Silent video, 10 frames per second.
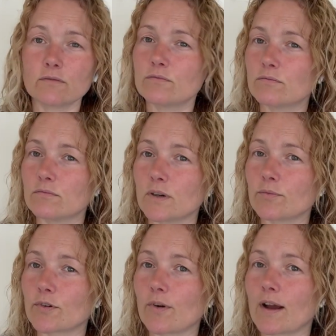I
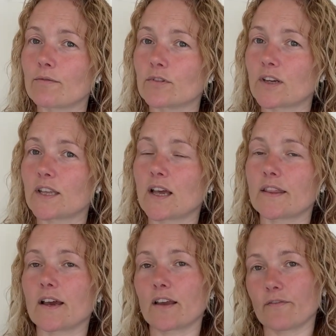wouldn't go out looking like
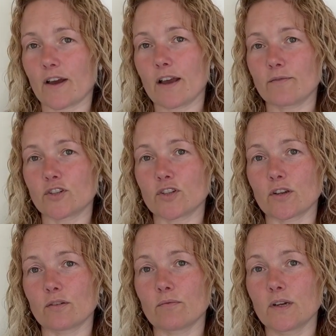that if I was
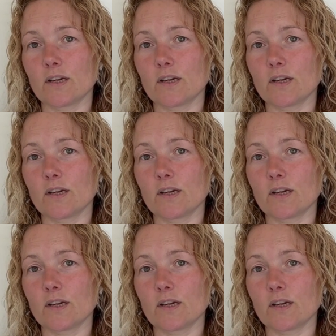you.